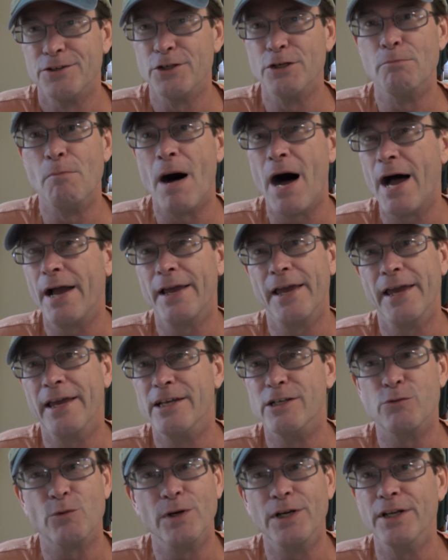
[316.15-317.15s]
due to my
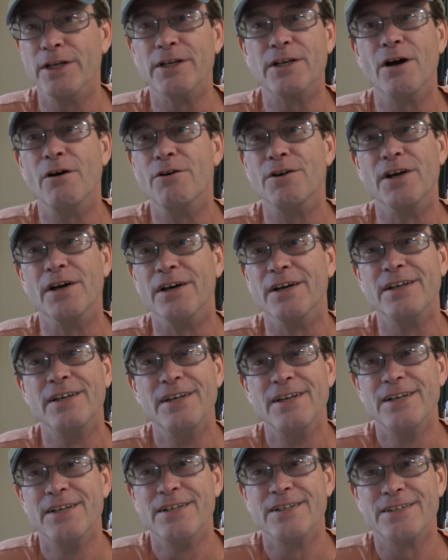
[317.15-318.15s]
age, we didn't go
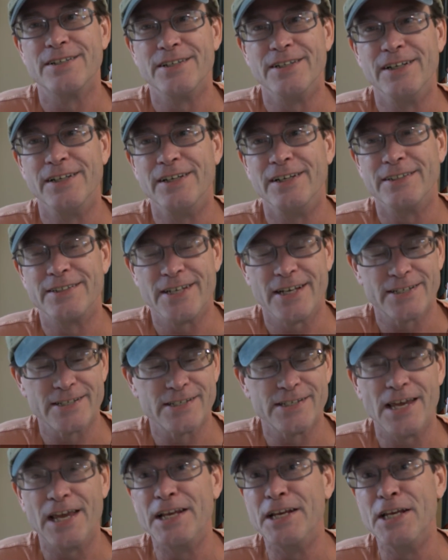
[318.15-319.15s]
to
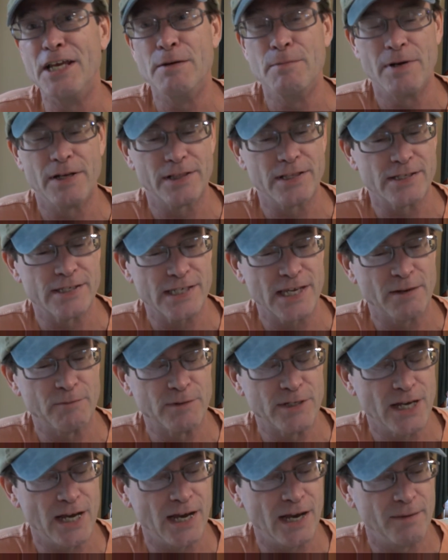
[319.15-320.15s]
Texas A&M at the
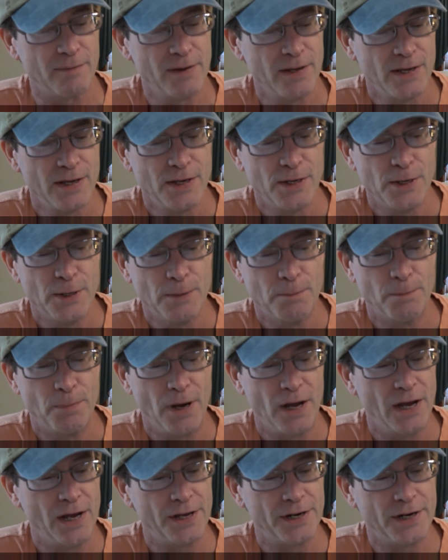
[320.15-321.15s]
same time.
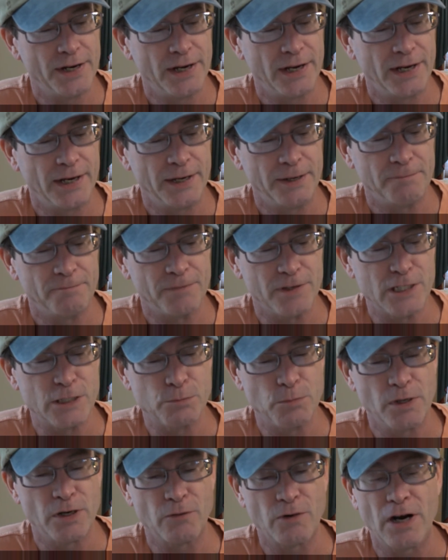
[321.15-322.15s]
But
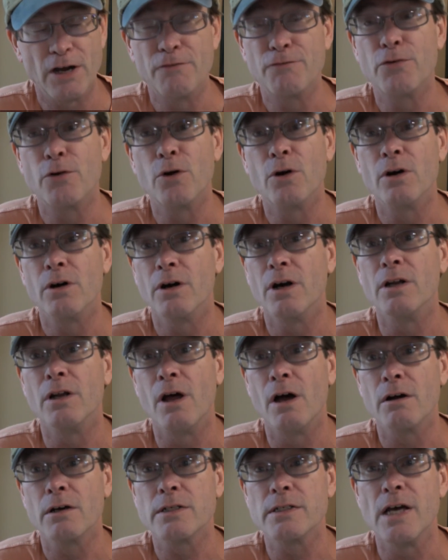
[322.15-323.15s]
he's been around for a
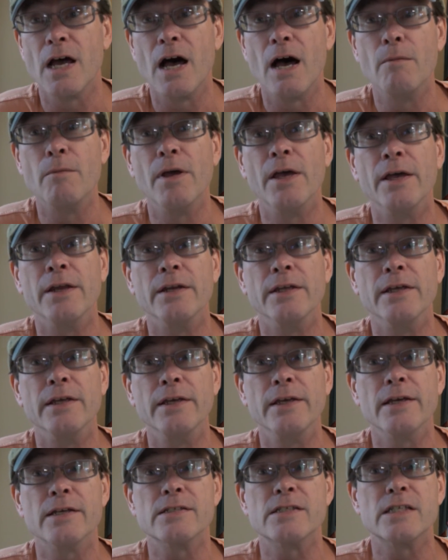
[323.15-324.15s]
long time, and
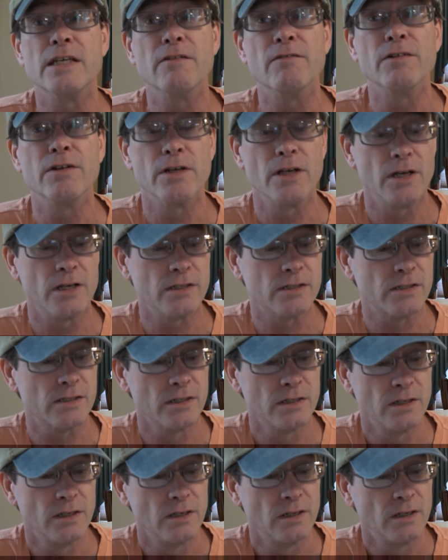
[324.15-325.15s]
he has given us